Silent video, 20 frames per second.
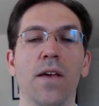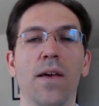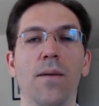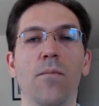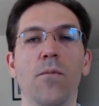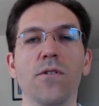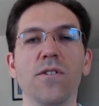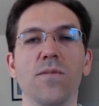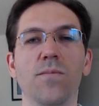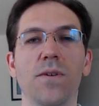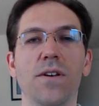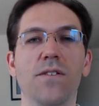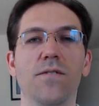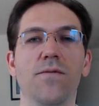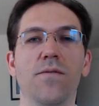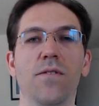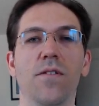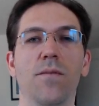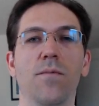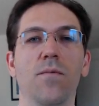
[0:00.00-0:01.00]
and more space
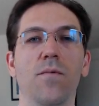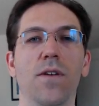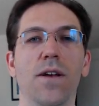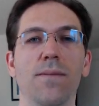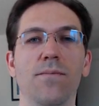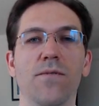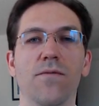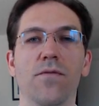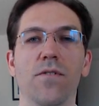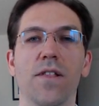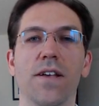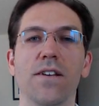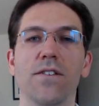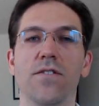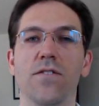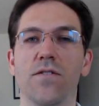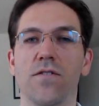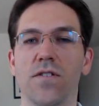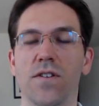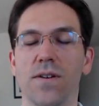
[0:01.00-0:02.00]
for the types of
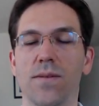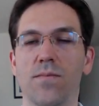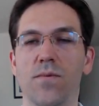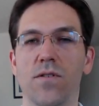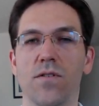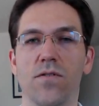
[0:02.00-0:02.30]
relationships